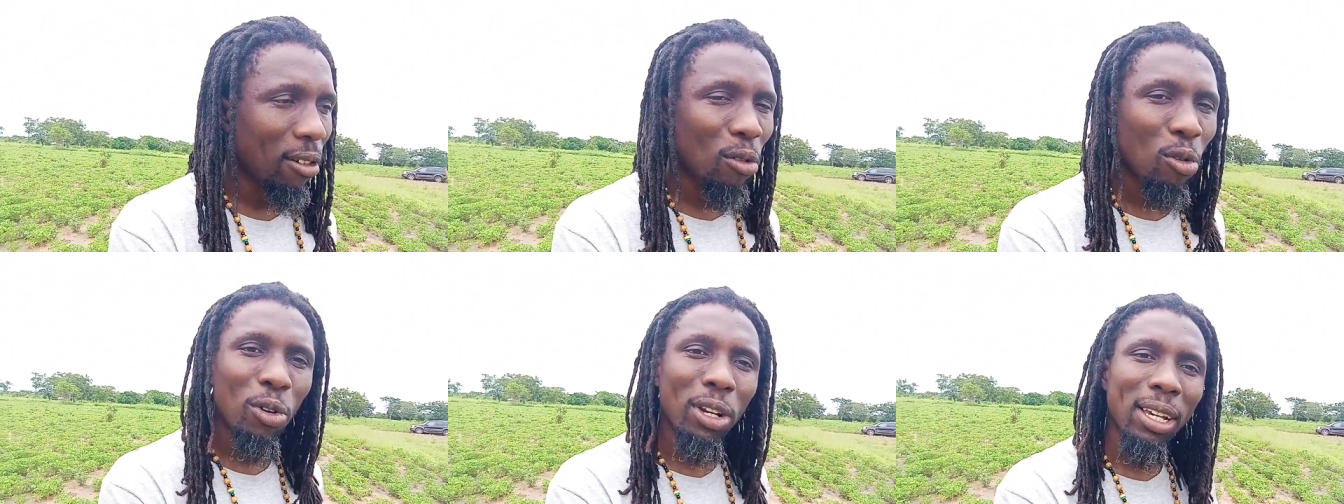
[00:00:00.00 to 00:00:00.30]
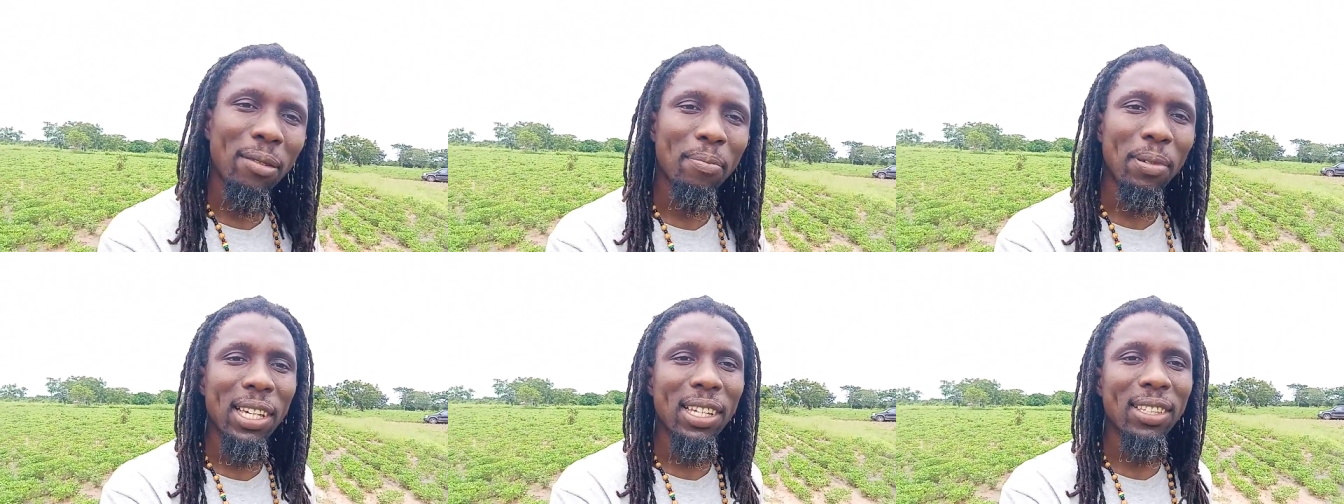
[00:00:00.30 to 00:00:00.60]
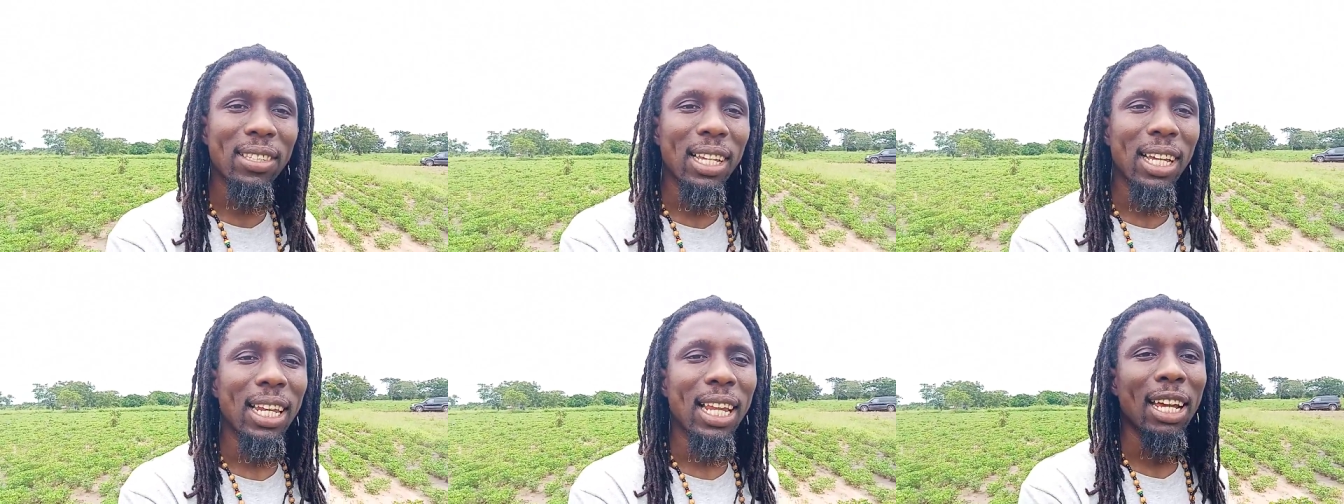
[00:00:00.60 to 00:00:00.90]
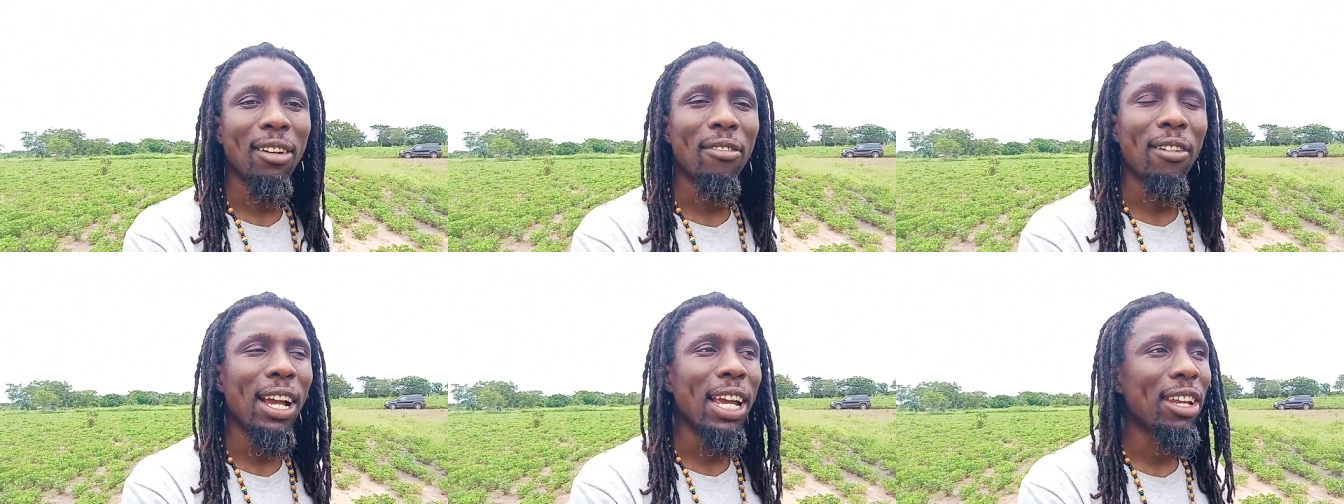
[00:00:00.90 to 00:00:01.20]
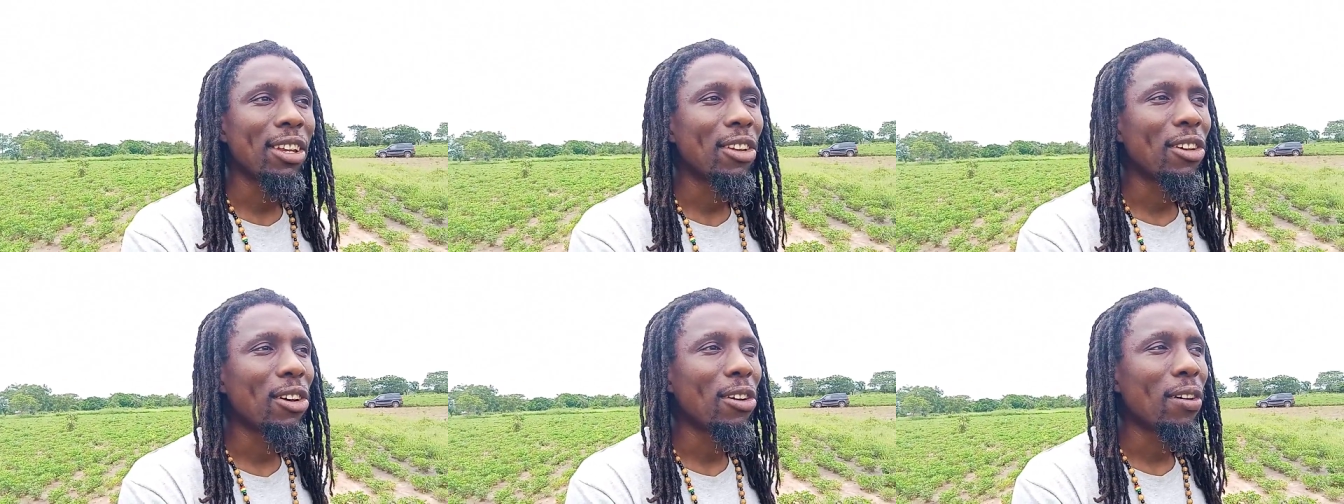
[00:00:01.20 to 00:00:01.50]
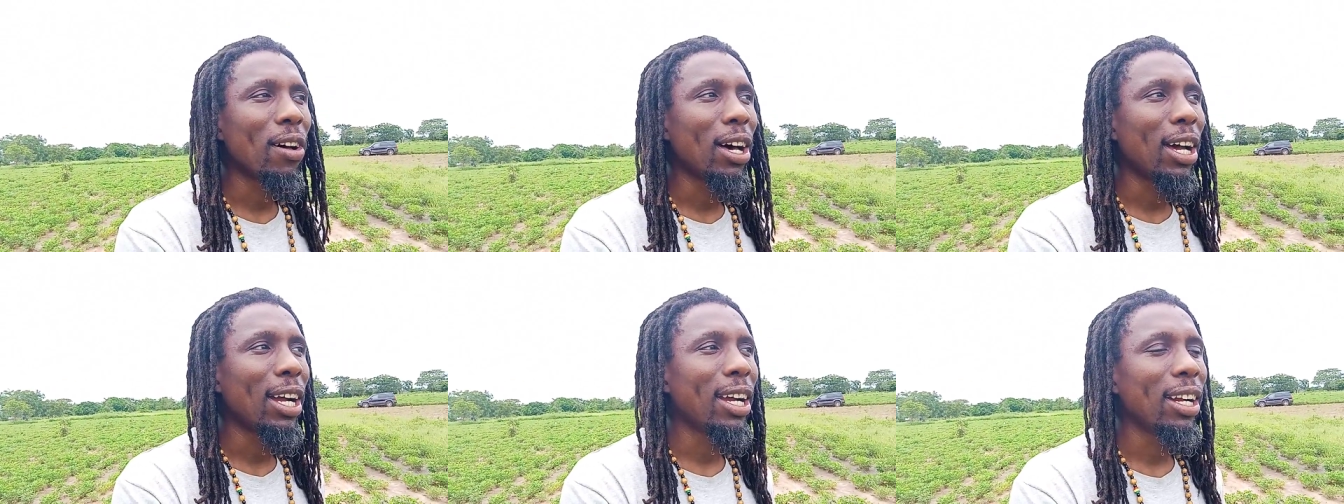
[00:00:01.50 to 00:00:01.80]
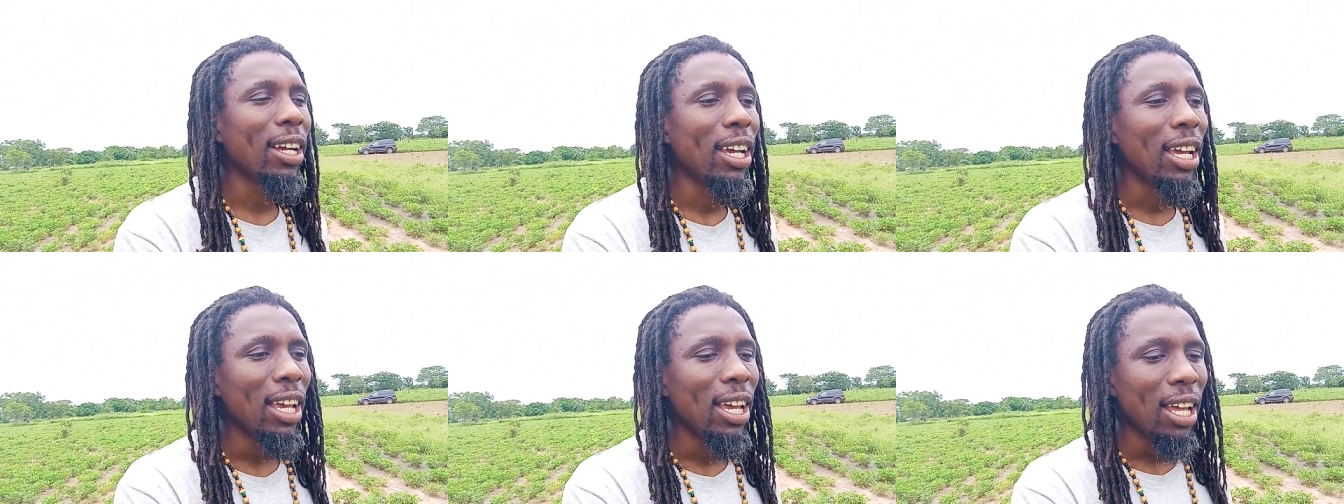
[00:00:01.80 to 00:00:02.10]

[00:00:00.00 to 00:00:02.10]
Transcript: own a piece of land right now,